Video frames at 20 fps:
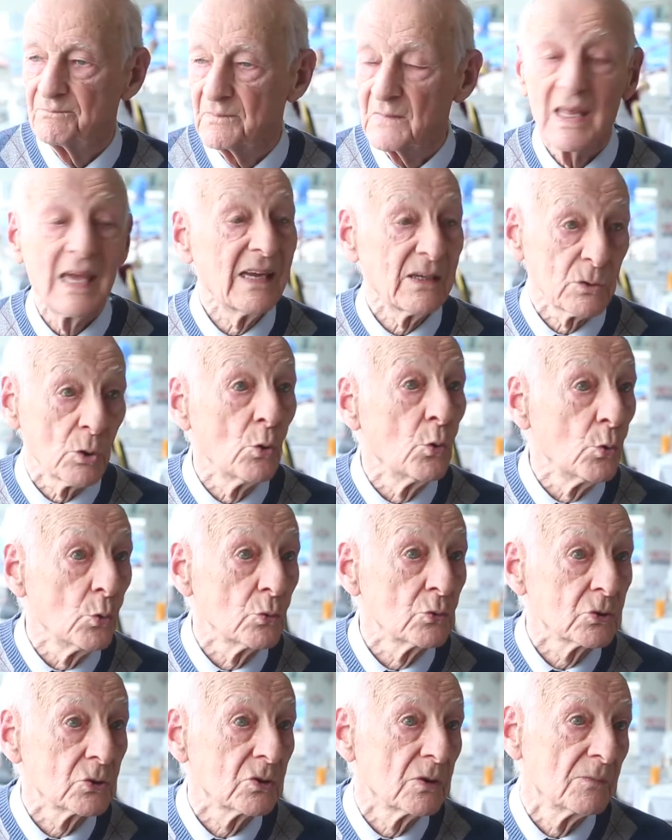getting
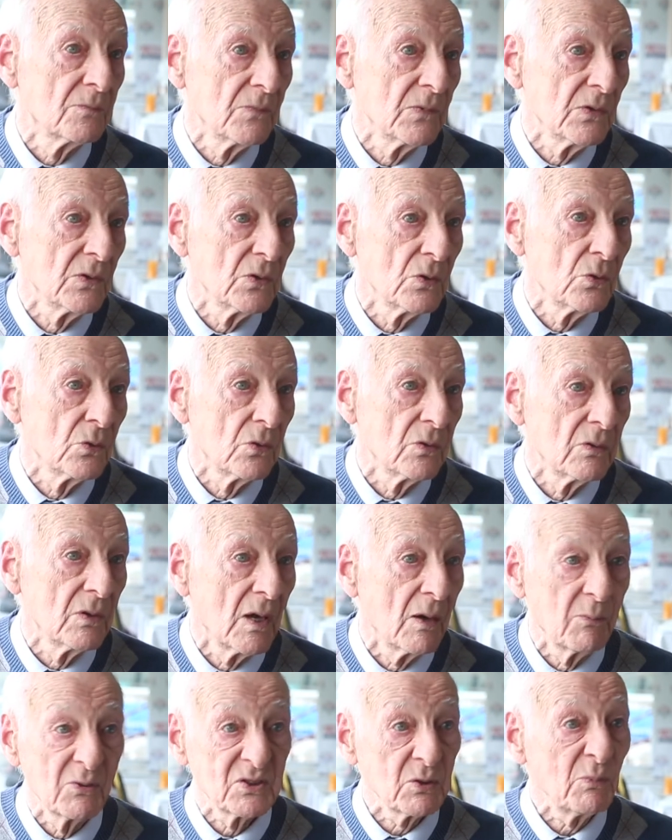goals, you know.
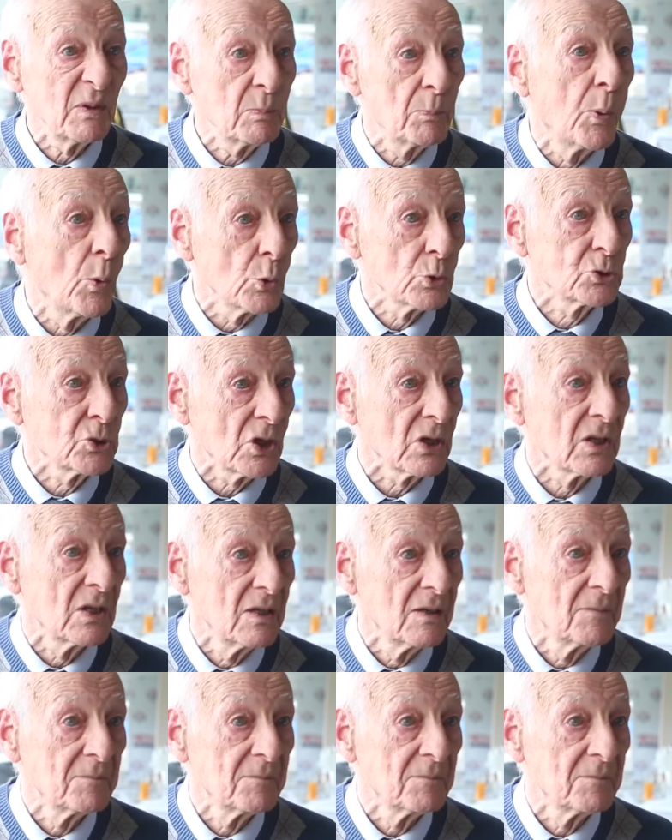I was a wee poacher,